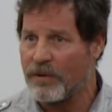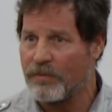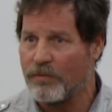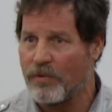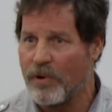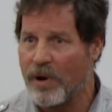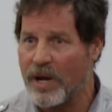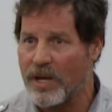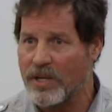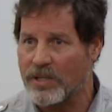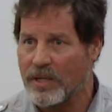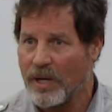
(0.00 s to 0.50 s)
of
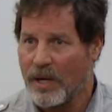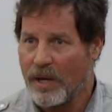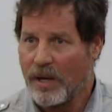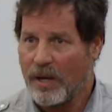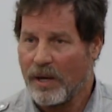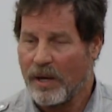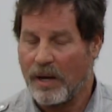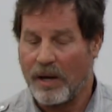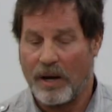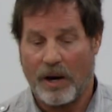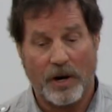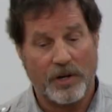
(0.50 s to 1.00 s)
ways,
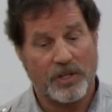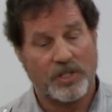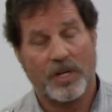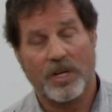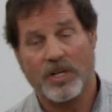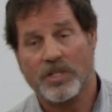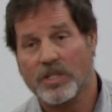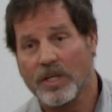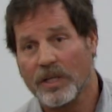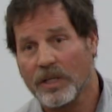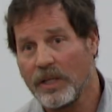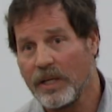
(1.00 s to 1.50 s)

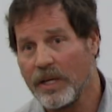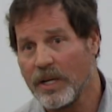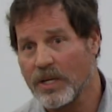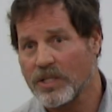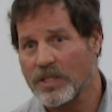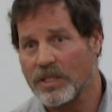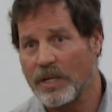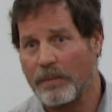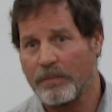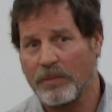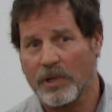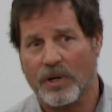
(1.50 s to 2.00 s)
artistically to
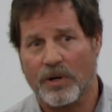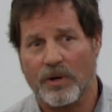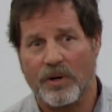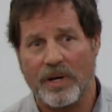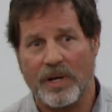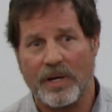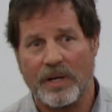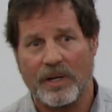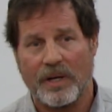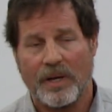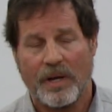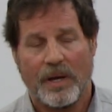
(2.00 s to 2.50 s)
some
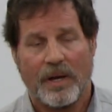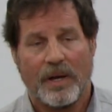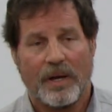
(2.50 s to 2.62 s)
degree.